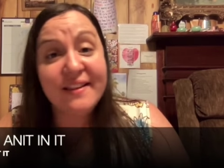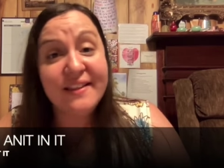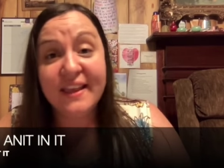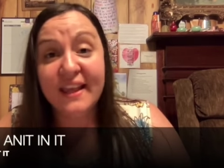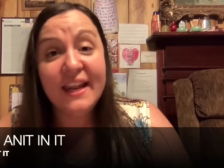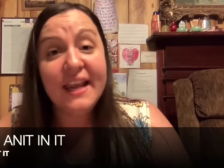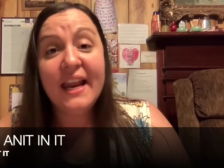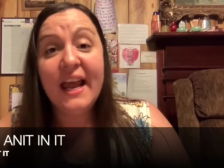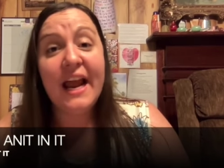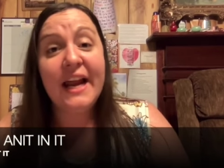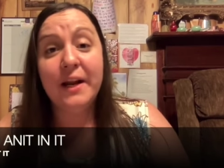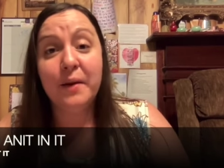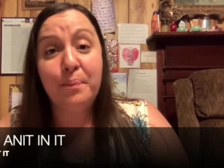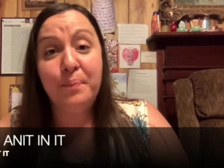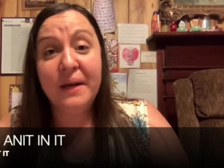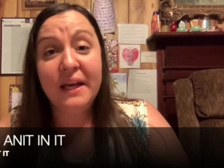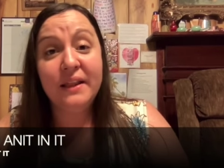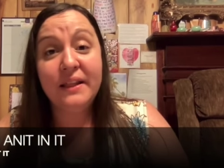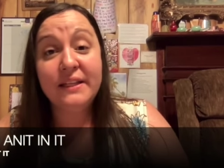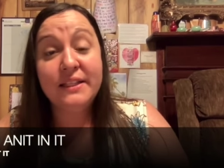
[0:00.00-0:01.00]
then it ain't
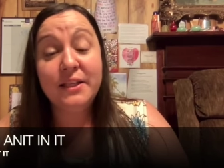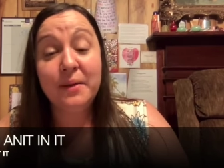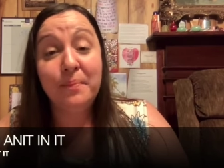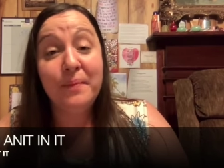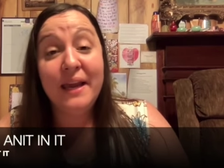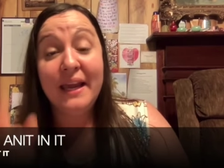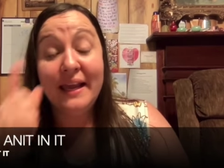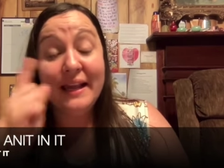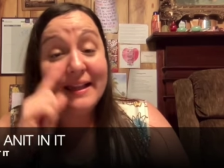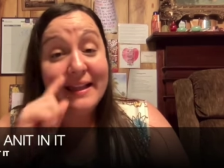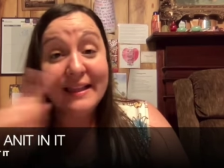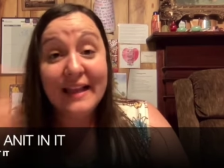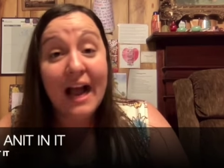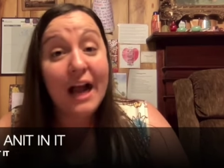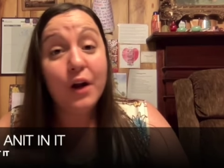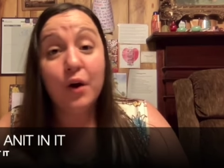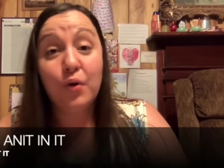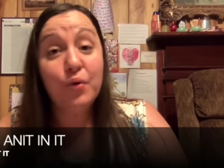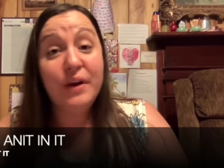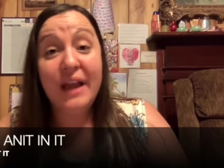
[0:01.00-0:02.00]
appealing to me. It's
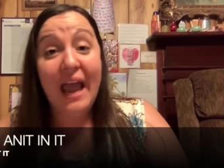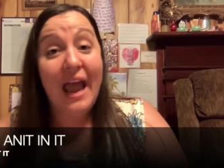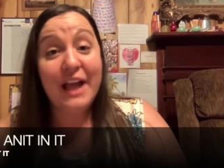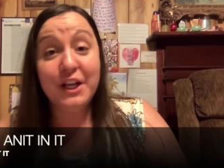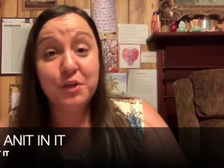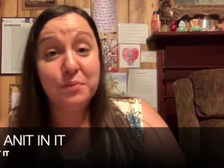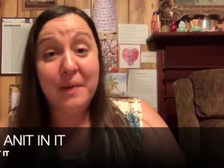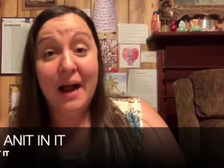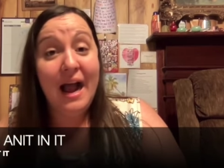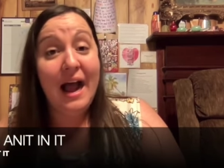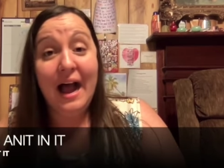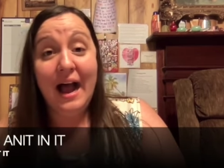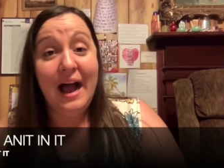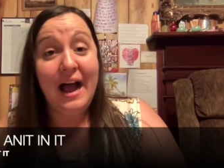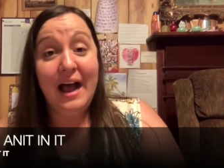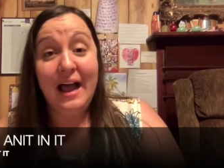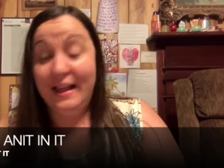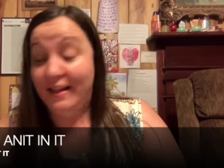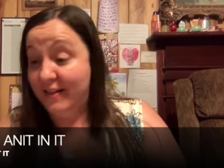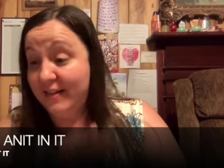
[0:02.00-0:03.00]
not going to catch my
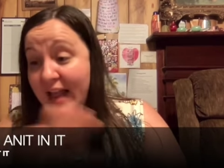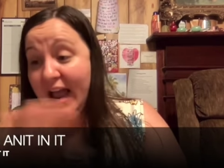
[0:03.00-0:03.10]
eyes.